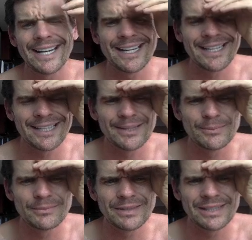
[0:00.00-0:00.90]

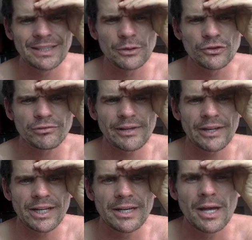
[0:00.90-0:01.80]
Um... I'll just read
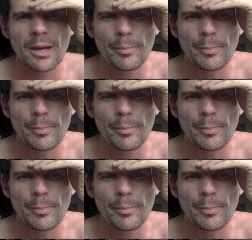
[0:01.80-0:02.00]
that again.